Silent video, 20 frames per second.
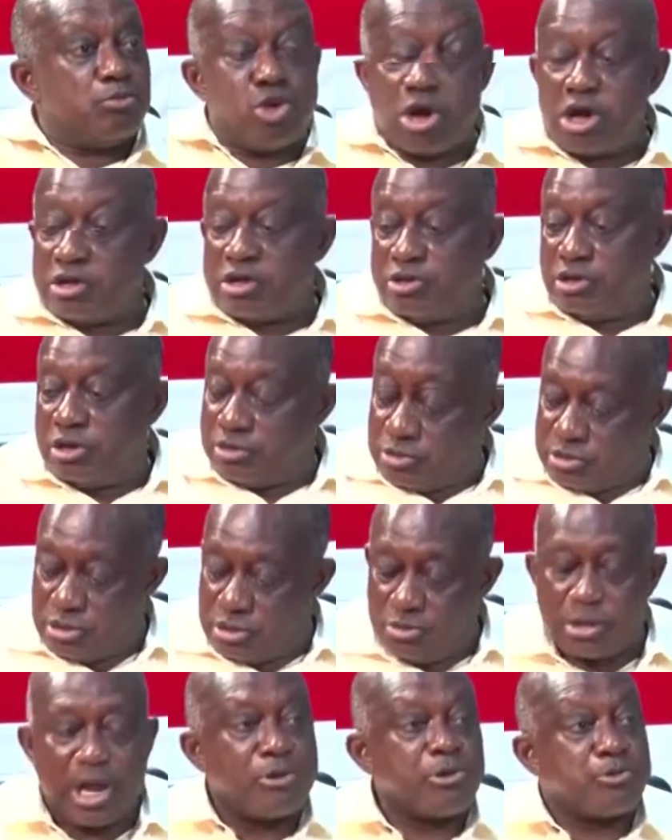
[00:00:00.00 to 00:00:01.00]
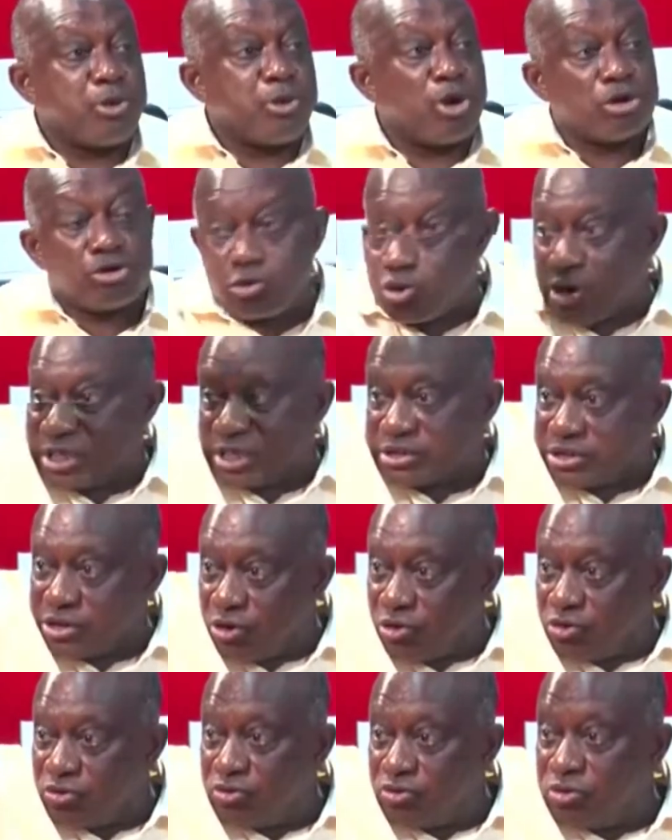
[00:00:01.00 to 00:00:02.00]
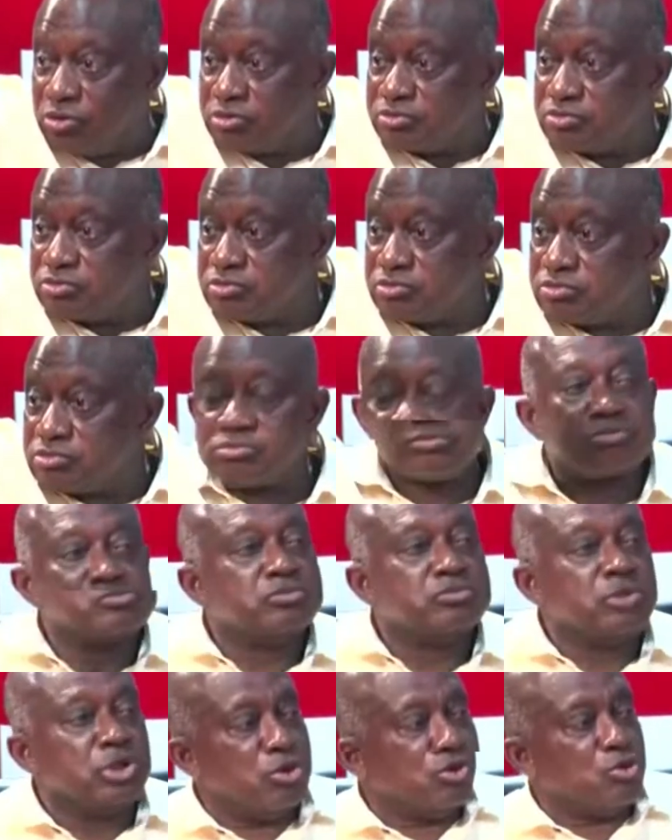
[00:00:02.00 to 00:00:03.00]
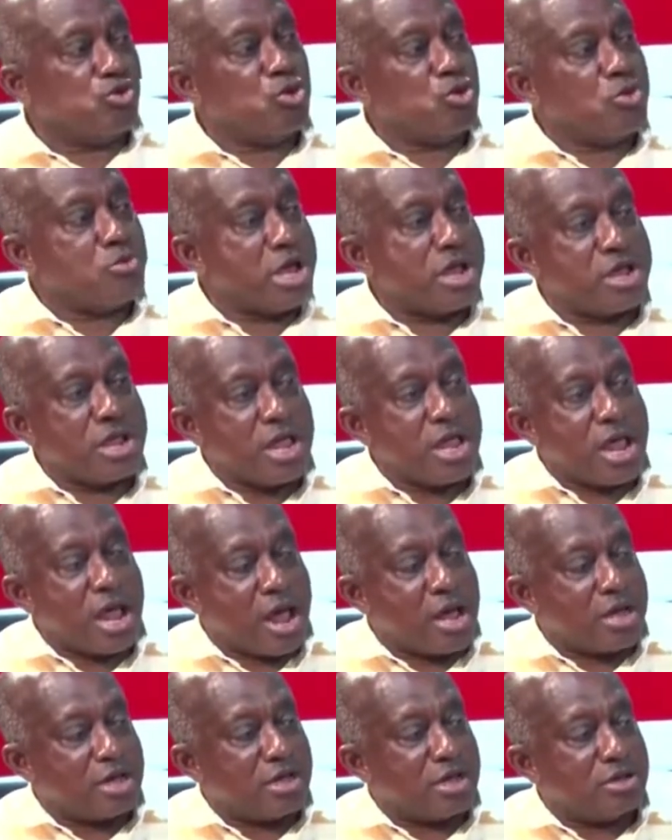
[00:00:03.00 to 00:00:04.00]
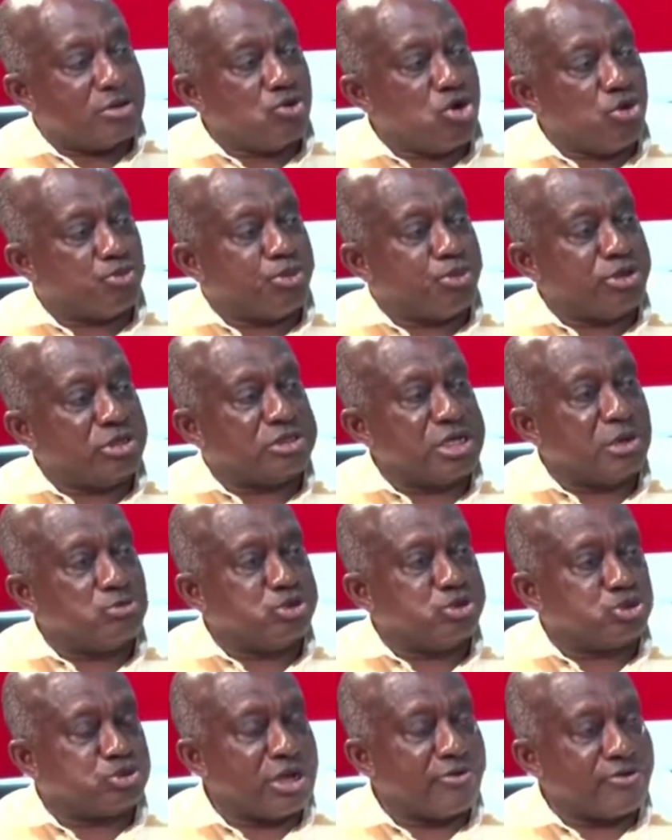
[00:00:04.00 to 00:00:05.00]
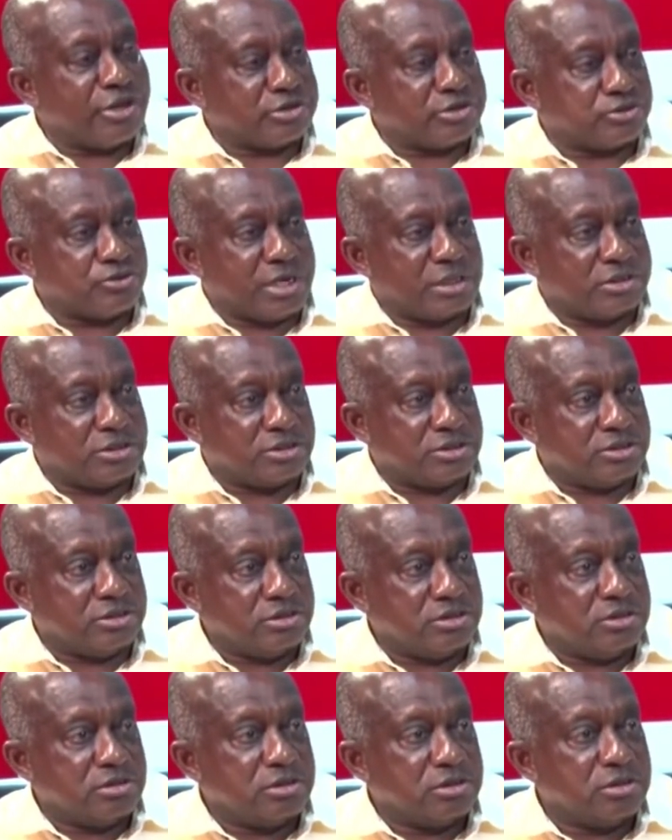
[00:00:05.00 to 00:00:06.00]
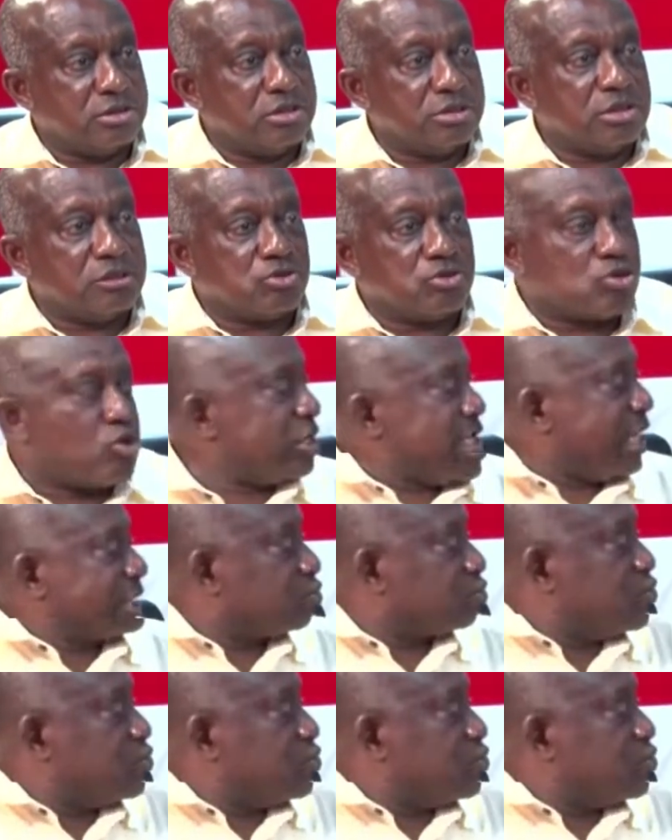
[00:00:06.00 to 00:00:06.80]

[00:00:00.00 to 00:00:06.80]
A report no quasi hono. Woman, yeah, no pretty abusian restaurant. Called us